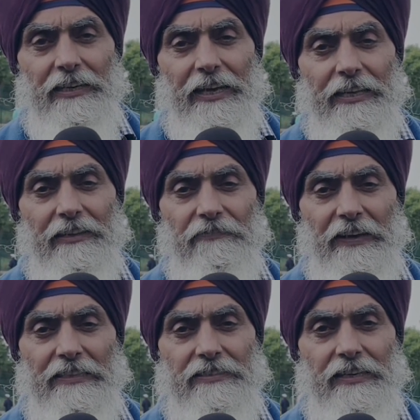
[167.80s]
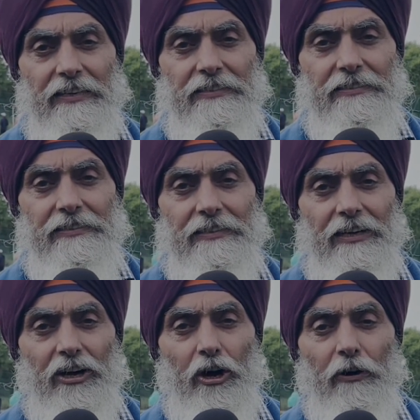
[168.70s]
in the faces
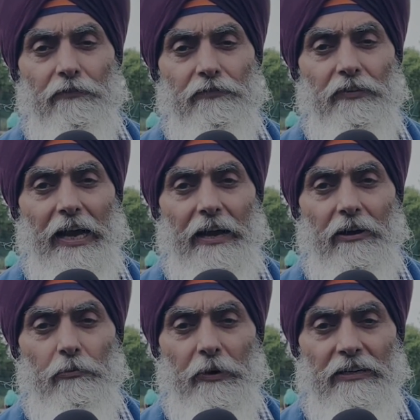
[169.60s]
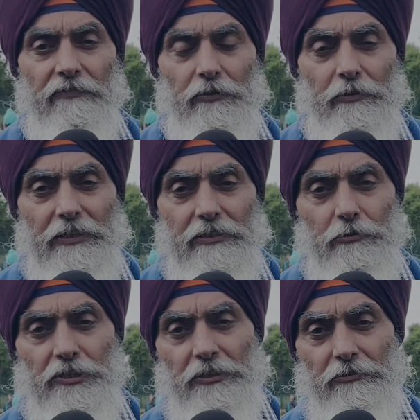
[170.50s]
of our wonderful little
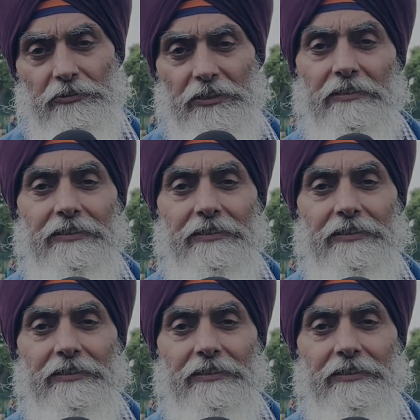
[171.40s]
children.